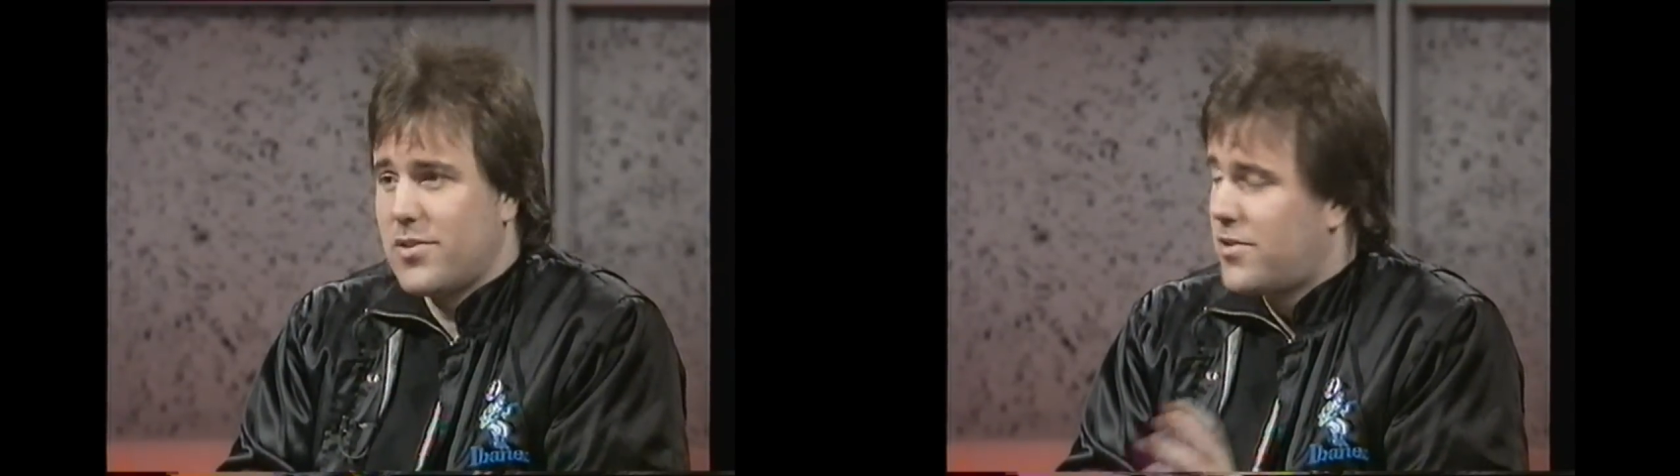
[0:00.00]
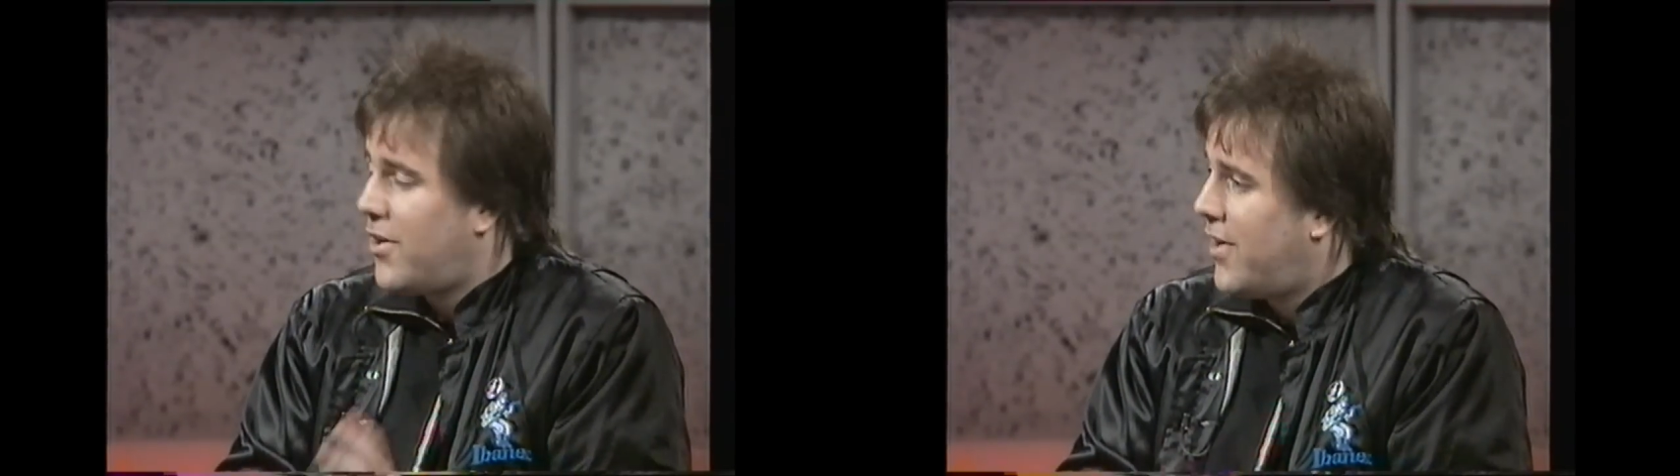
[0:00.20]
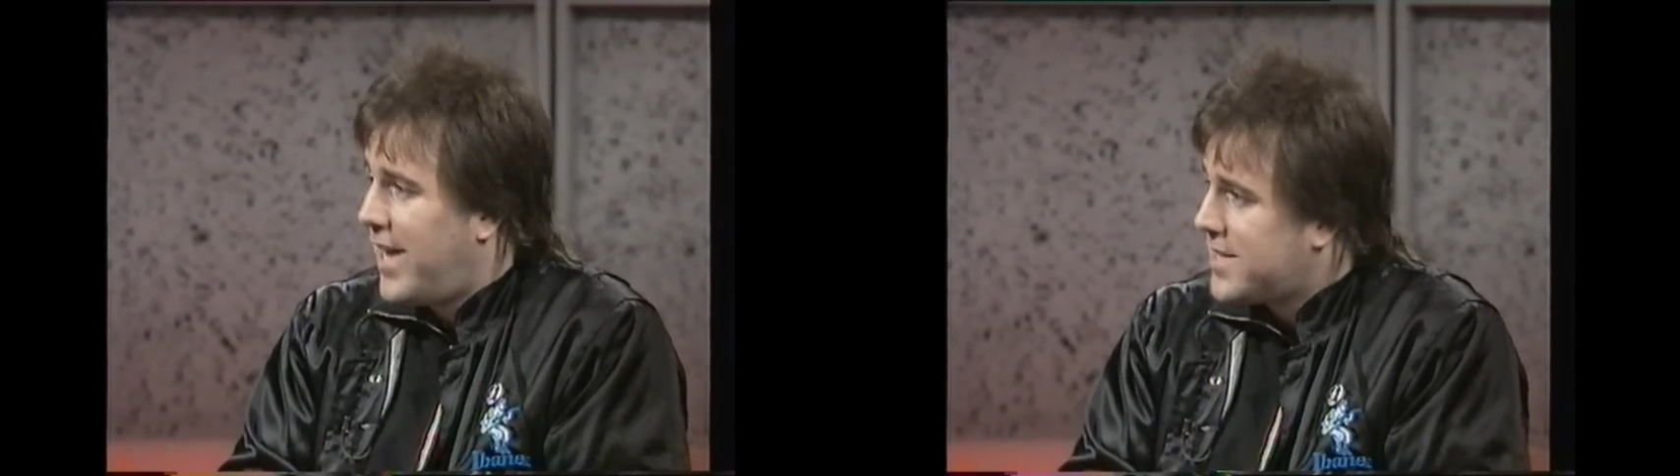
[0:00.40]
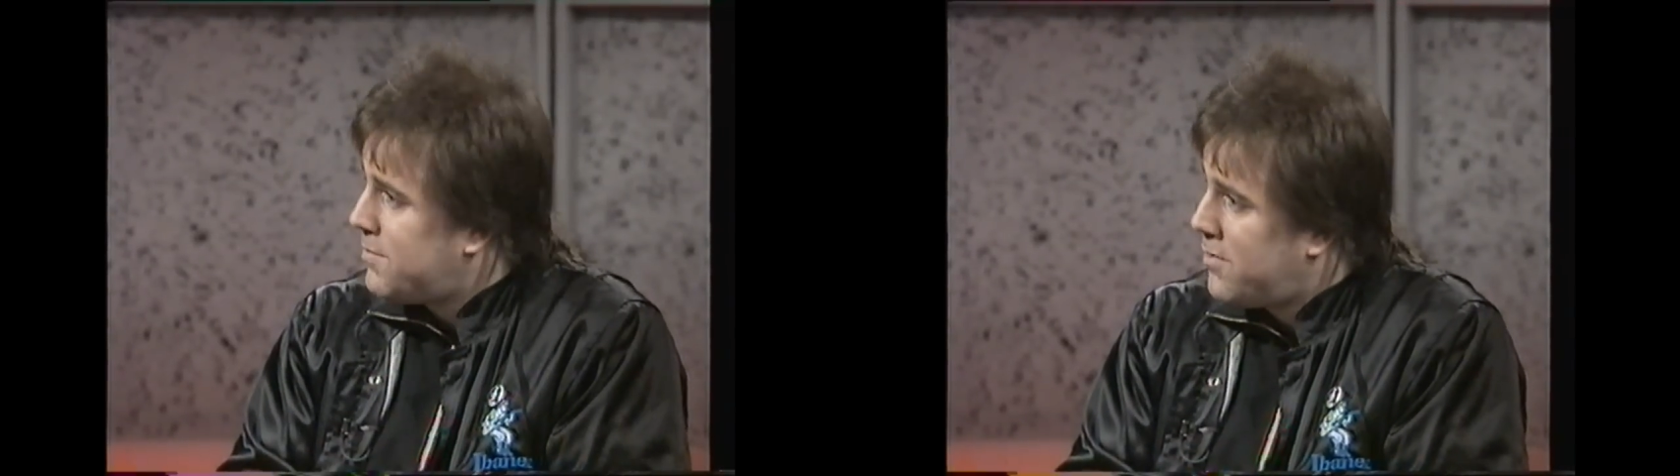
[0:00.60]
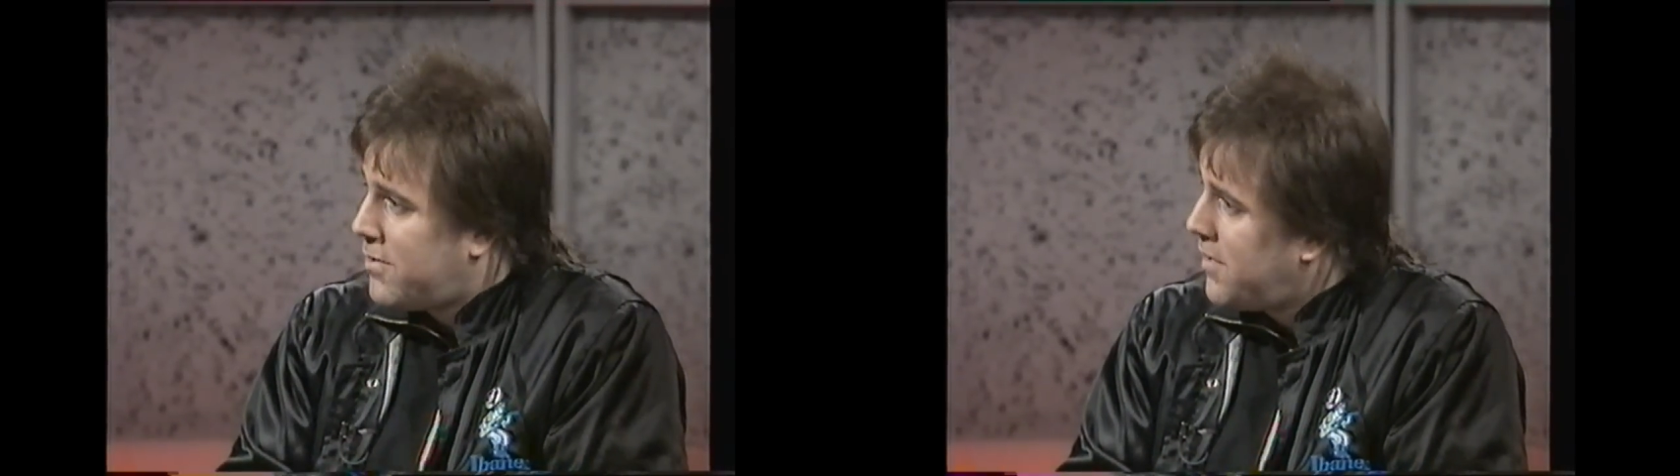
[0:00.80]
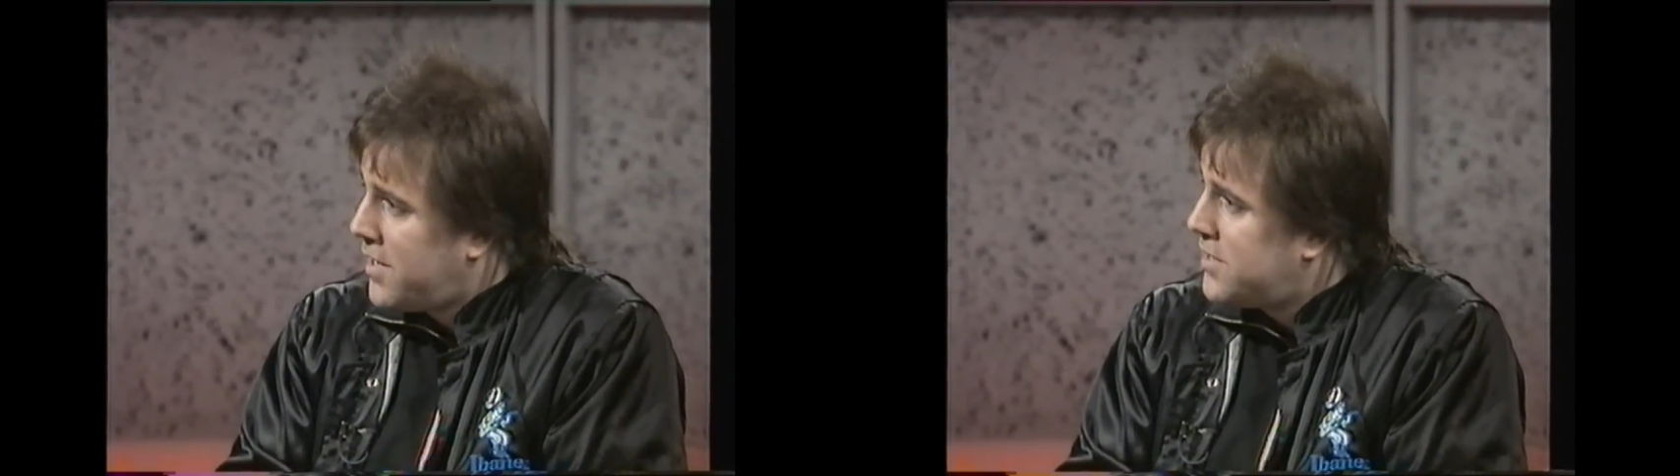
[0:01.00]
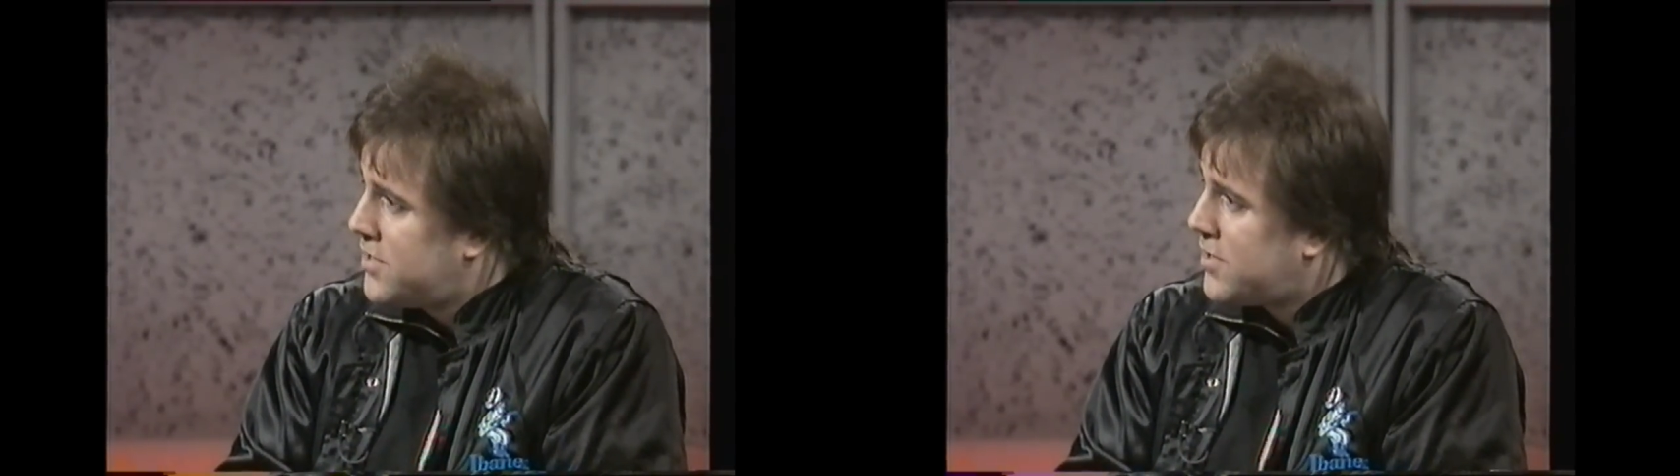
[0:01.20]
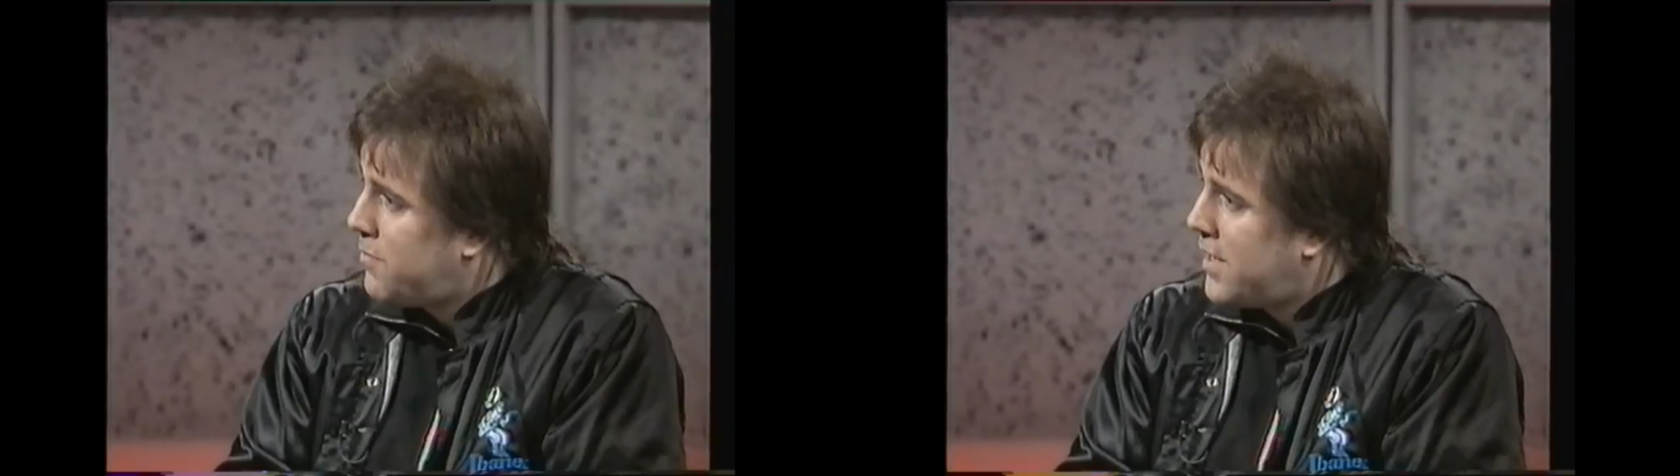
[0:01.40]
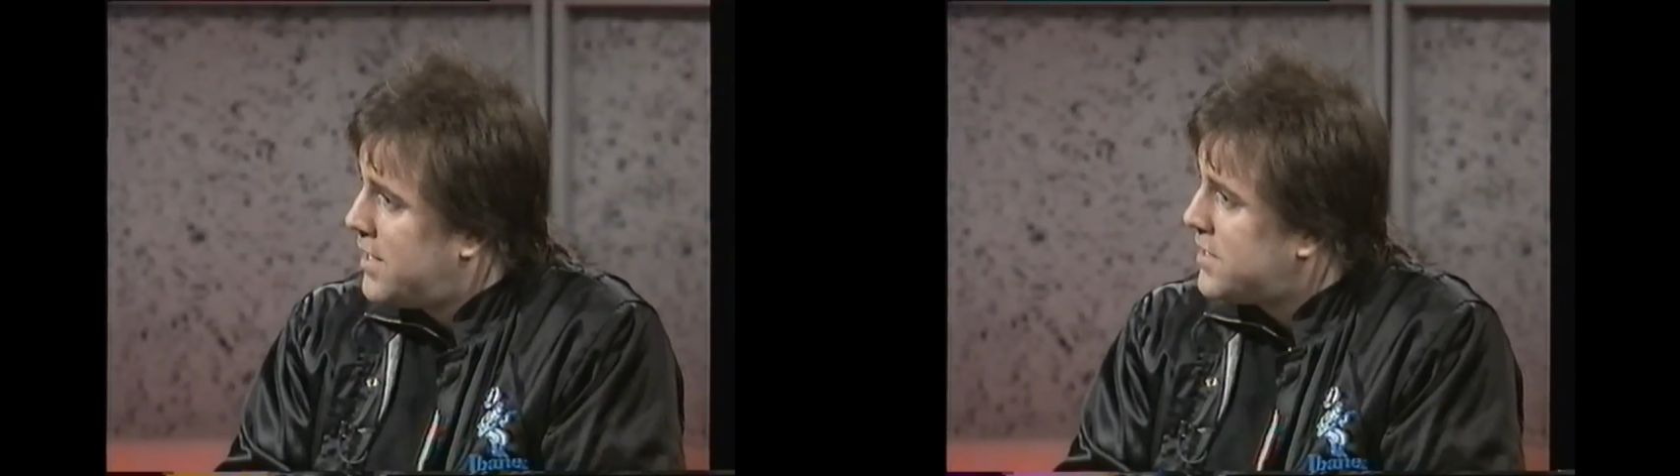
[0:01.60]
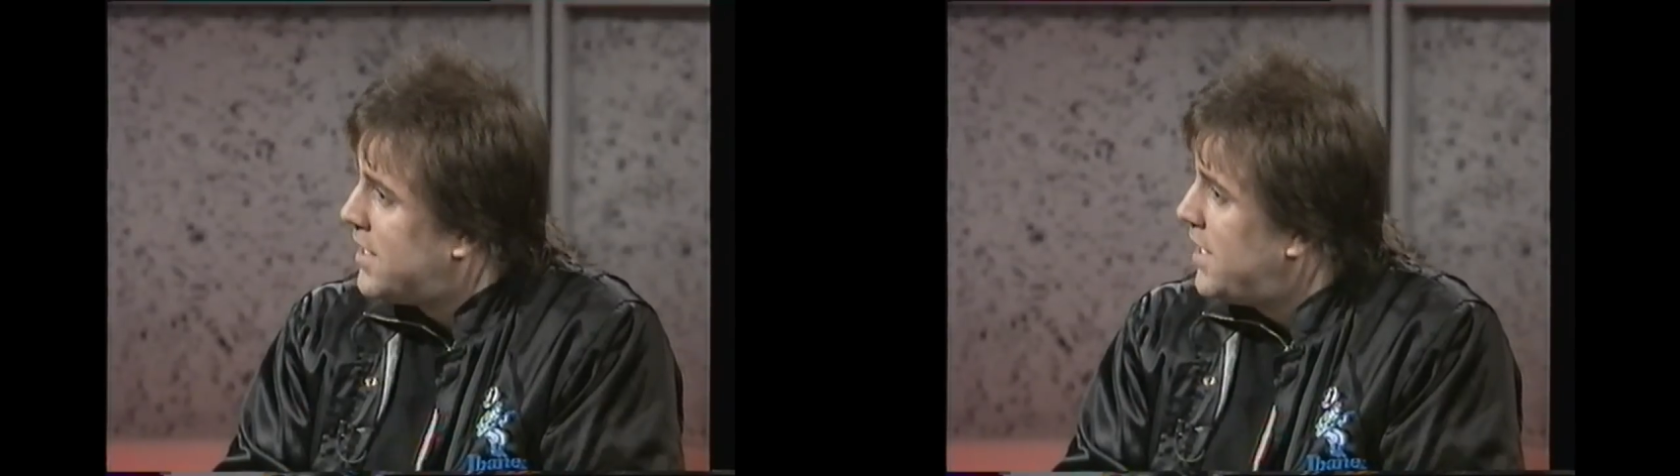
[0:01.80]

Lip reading: care less about what religion somebody is.